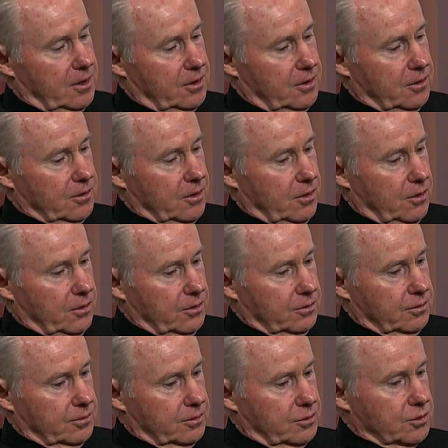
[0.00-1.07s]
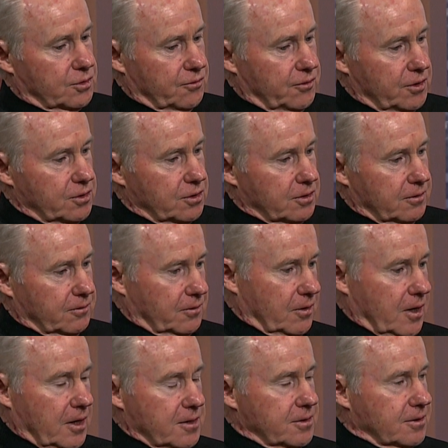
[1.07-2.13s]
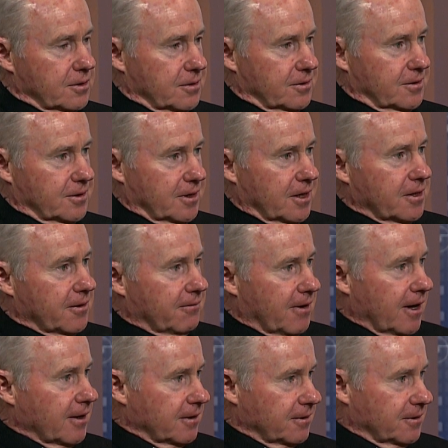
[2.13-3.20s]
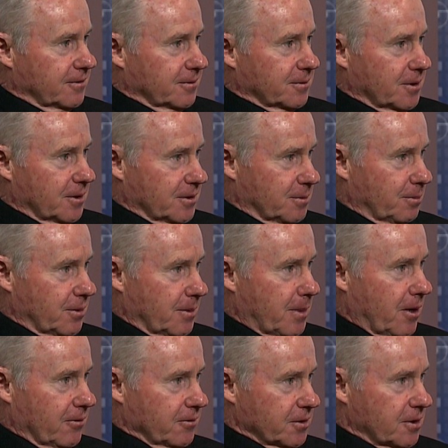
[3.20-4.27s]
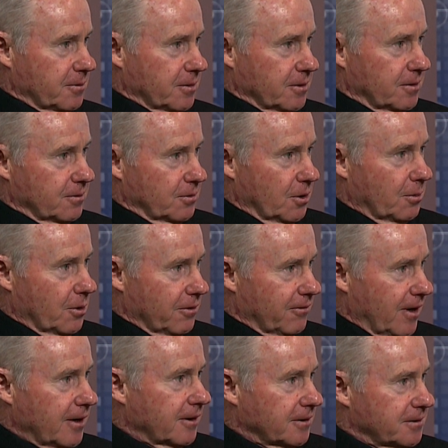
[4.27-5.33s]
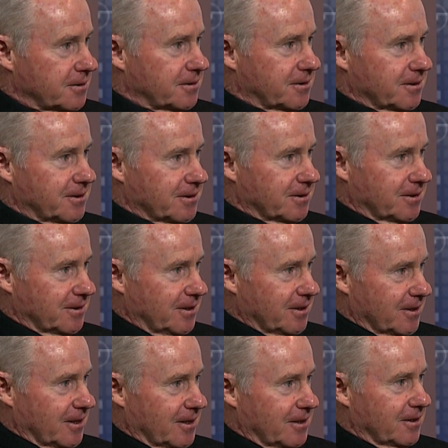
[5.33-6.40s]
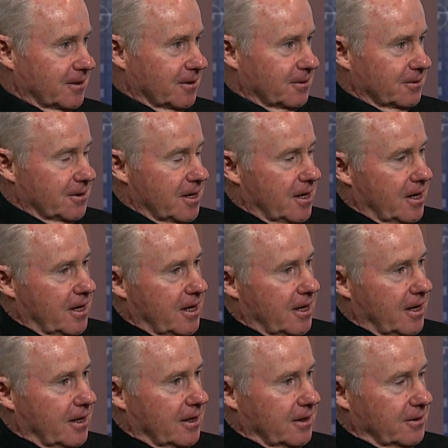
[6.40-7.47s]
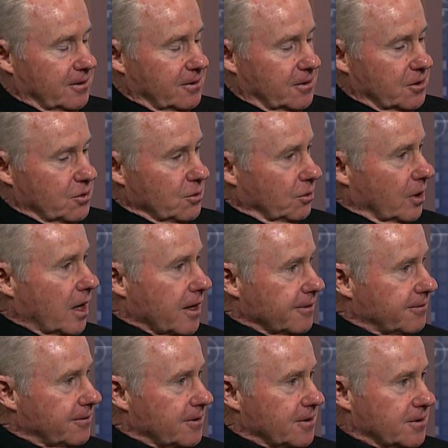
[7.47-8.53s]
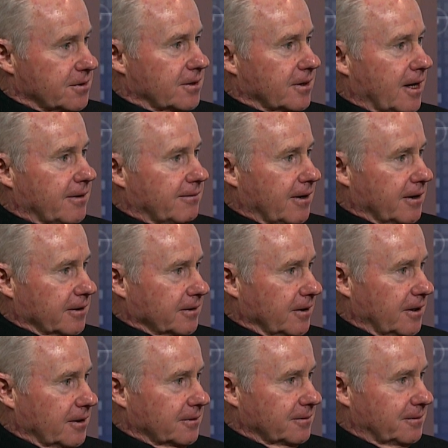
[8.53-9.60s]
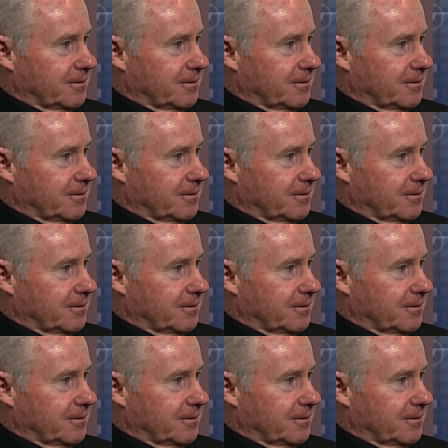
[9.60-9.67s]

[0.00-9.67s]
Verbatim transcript: you know, the whole crucifixion of Christ is the end of, you know, it's a powerful statement, no more violence. This is it, you know, and the new life is nonviolent love,